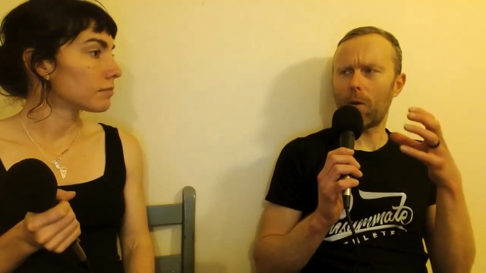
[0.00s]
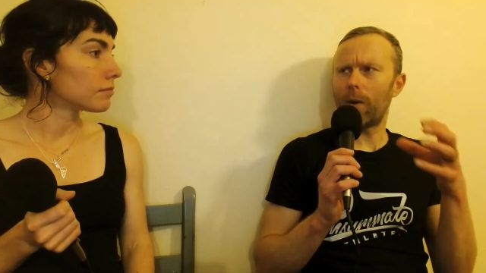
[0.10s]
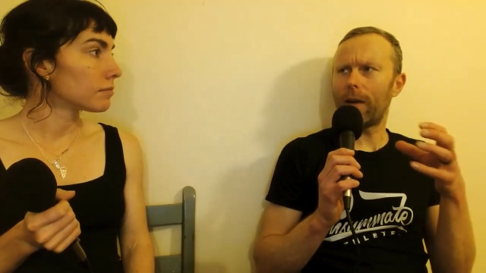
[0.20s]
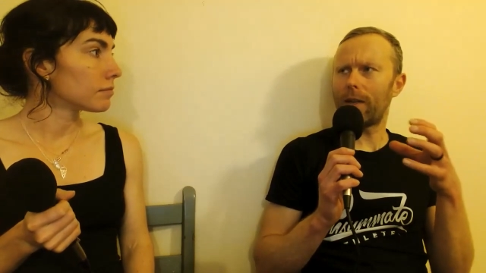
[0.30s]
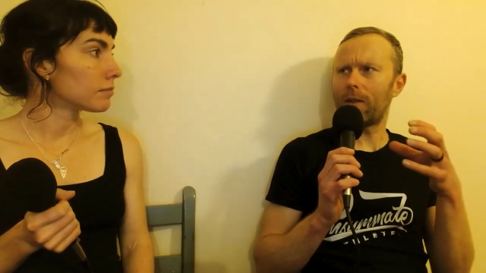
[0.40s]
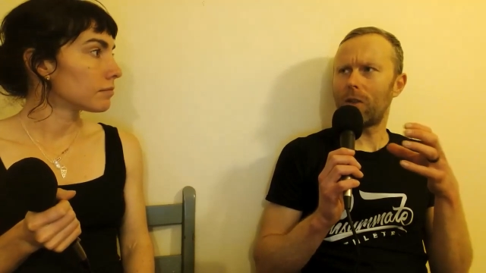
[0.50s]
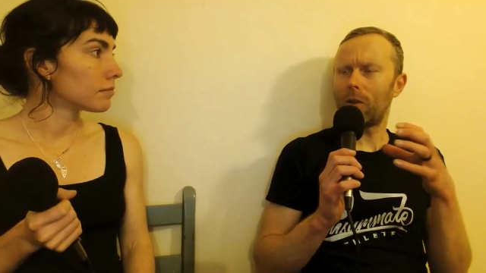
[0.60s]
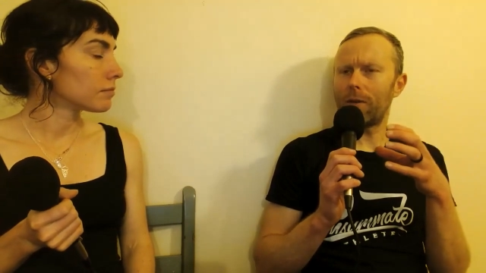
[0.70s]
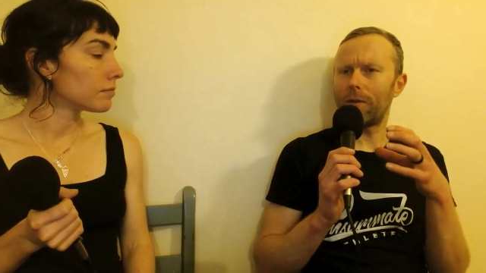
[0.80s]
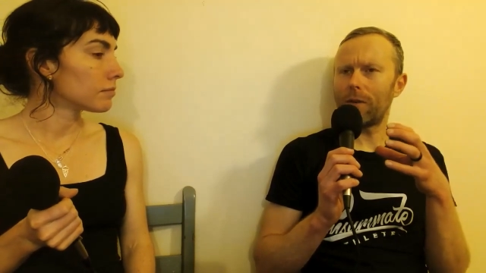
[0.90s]
Speaker 1: always, you
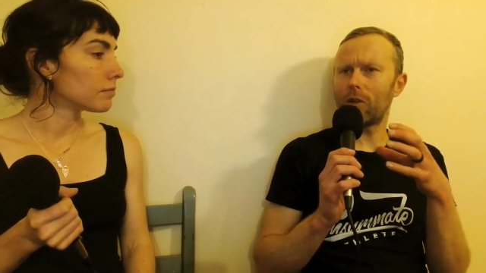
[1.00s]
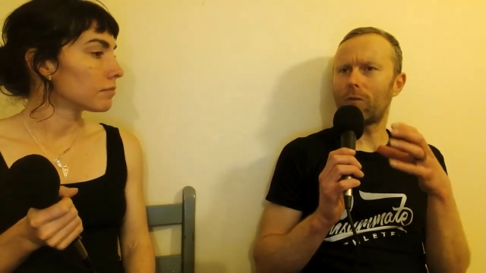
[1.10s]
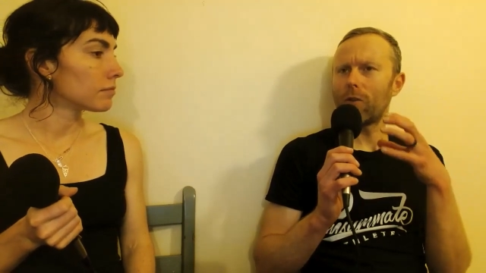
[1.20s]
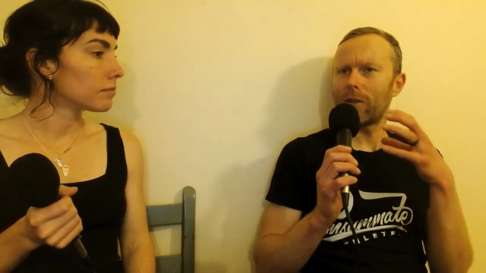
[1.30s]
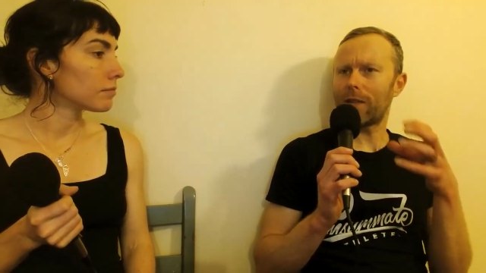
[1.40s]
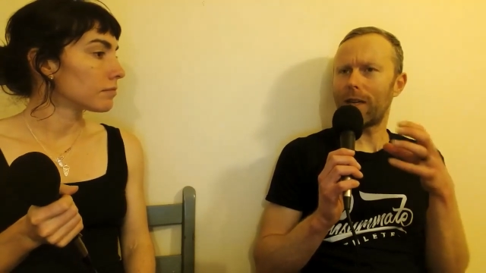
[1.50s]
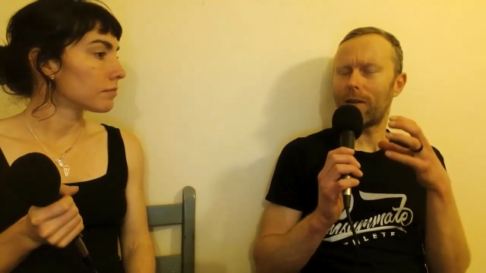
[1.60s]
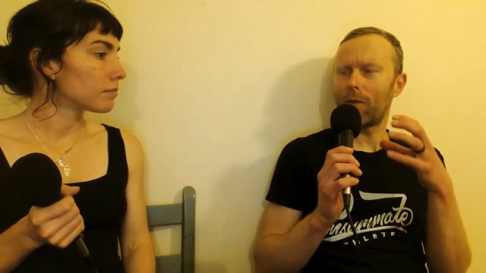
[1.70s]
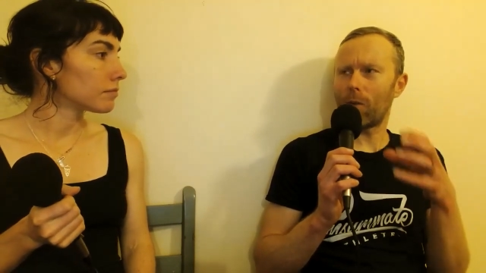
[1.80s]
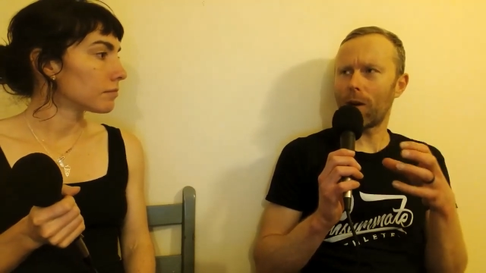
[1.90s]
know, just for the
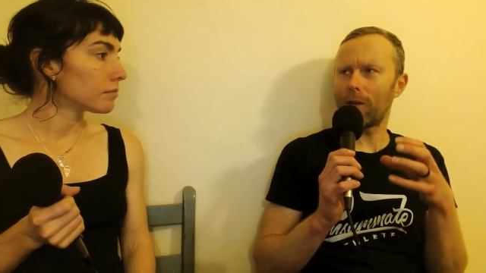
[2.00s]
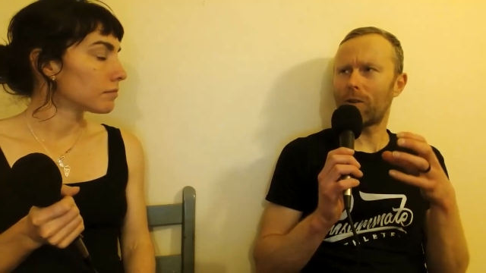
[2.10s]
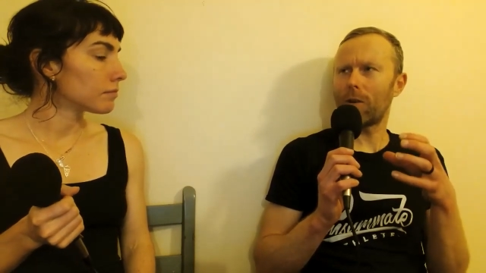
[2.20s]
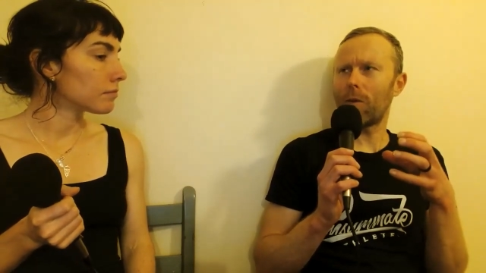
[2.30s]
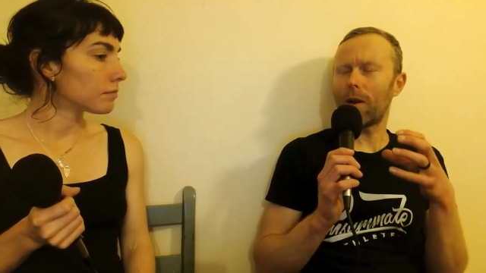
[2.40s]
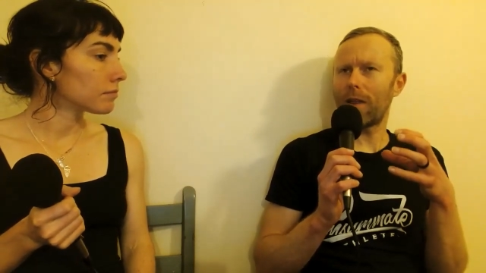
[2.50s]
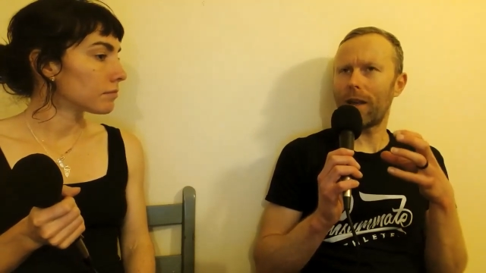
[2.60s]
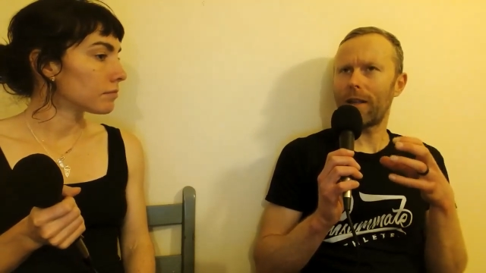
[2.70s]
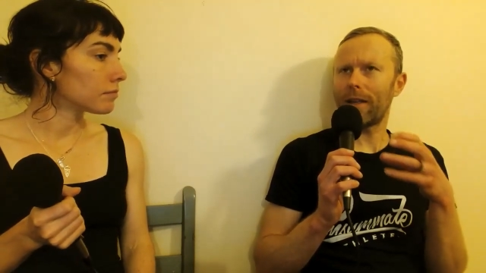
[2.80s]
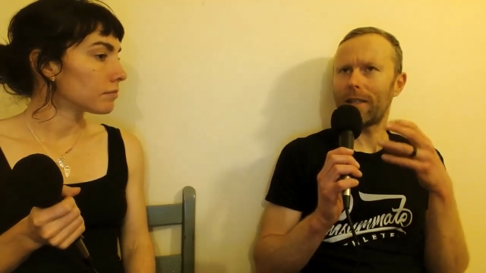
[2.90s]
sake of the workout. You sort of want to
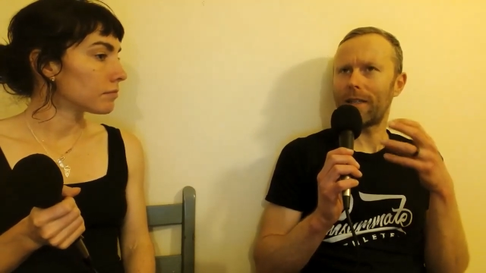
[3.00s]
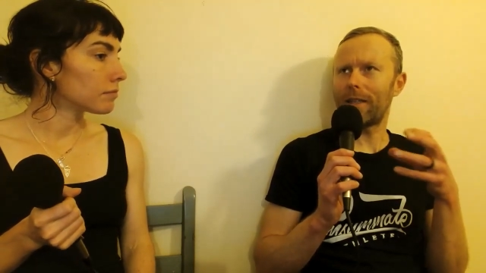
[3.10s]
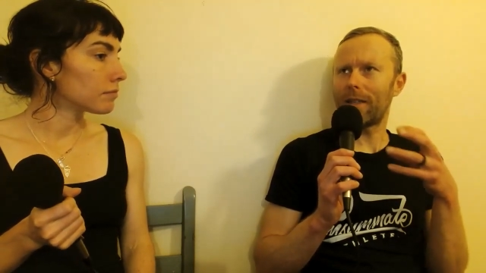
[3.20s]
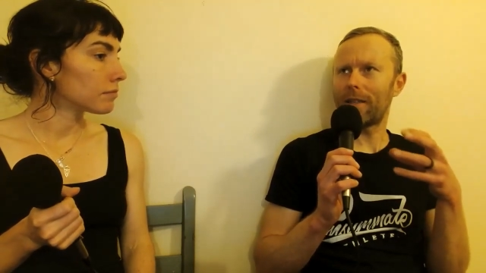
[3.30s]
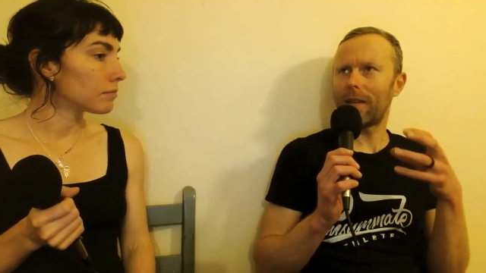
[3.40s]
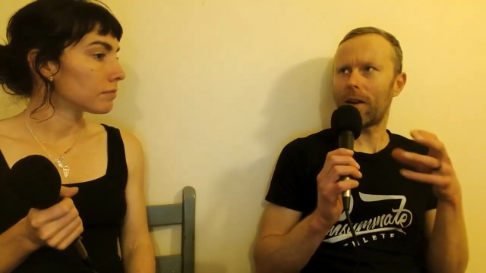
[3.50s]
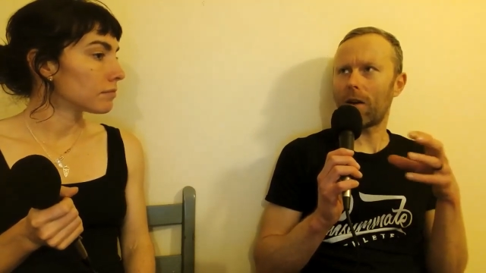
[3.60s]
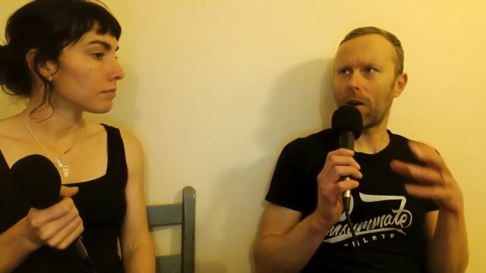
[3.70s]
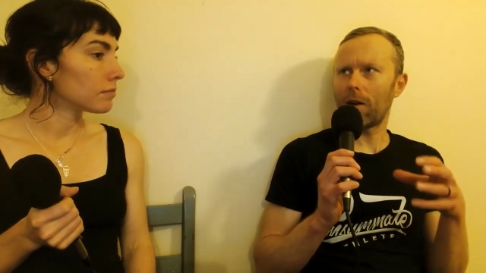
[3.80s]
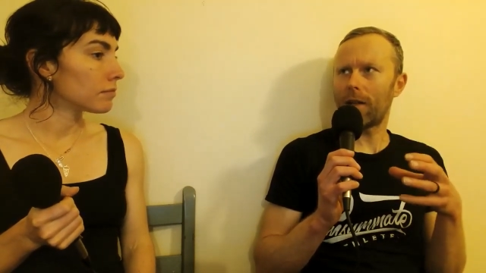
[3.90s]
think like, did this get
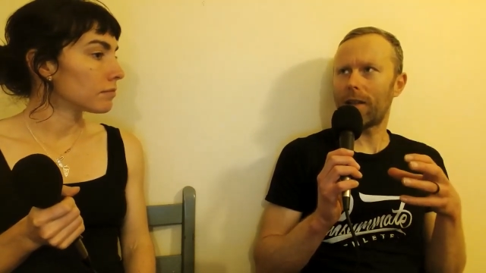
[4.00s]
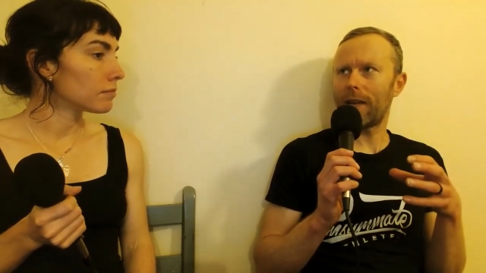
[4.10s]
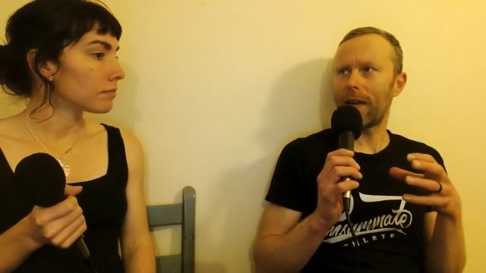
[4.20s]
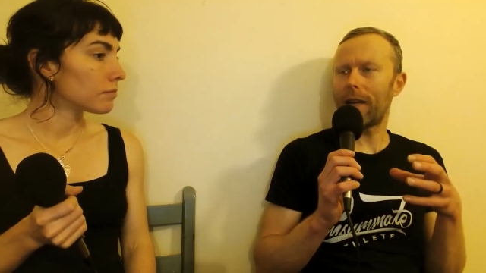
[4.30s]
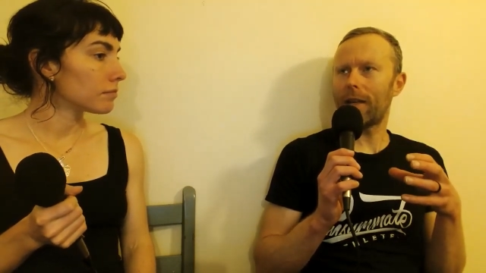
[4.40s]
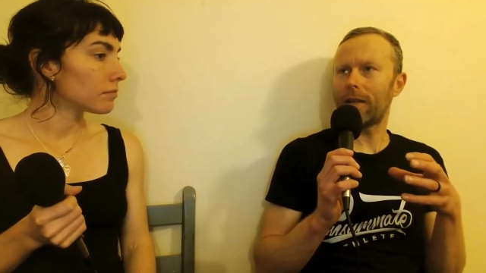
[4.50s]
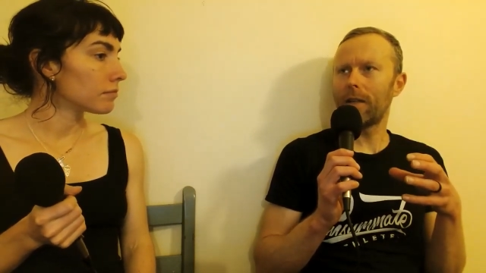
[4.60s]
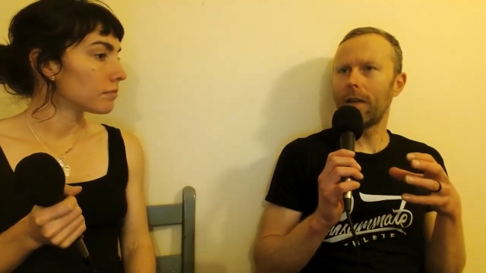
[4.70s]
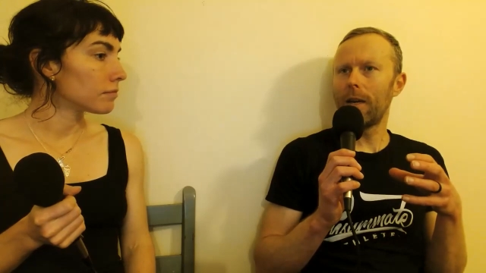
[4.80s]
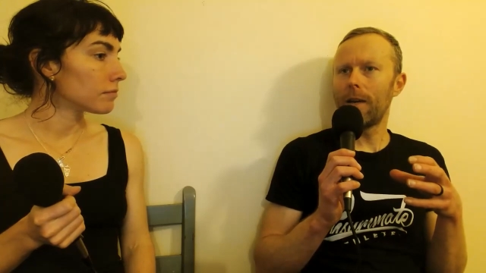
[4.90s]
hard at the end?